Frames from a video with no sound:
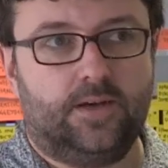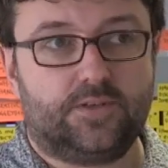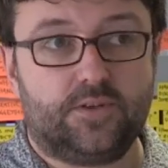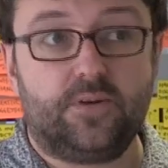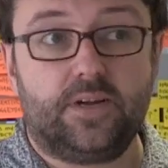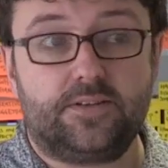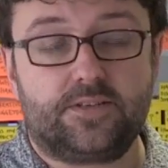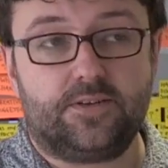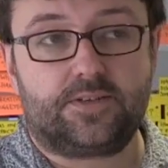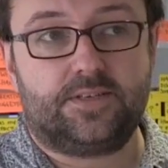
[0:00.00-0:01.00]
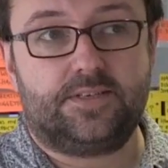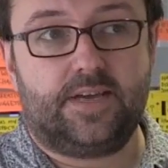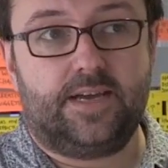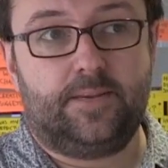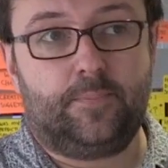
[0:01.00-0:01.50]
Storyline slots
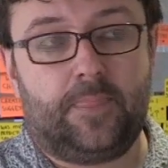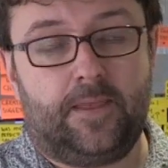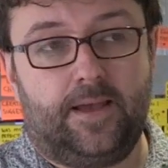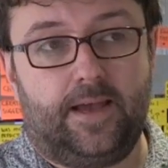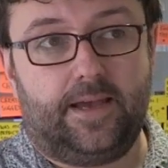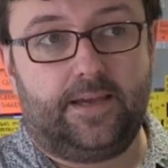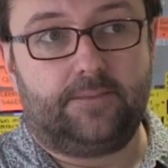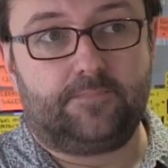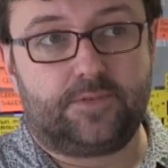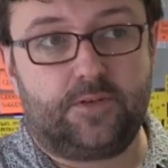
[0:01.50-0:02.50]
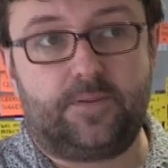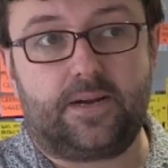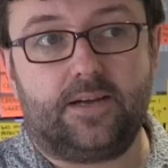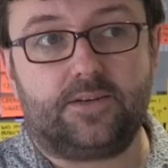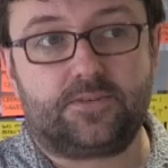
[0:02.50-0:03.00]
contain a
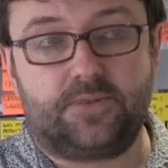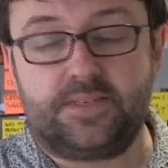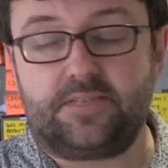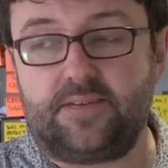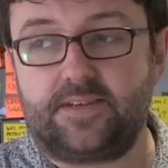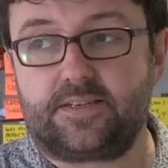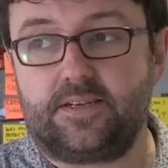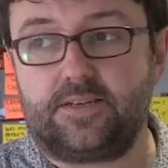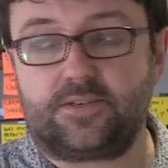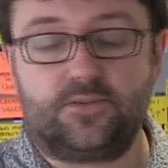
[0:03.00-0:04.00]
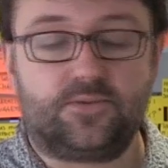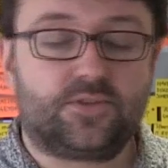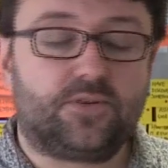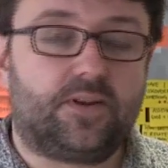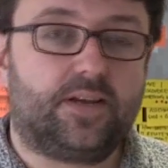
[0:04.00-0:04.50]
superclass or an interface class called
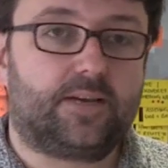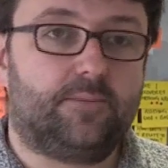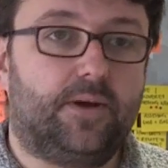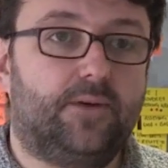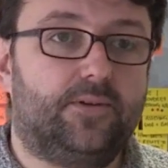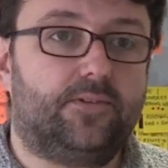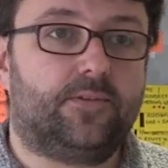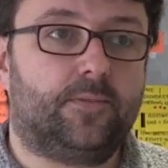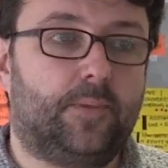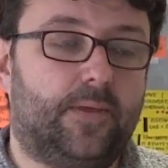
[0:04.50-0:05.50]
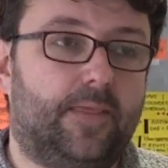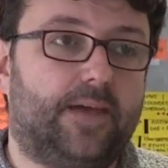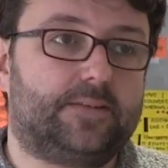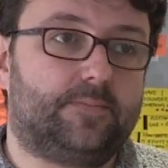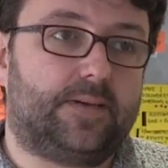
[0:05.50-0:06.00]
storyline component, and that's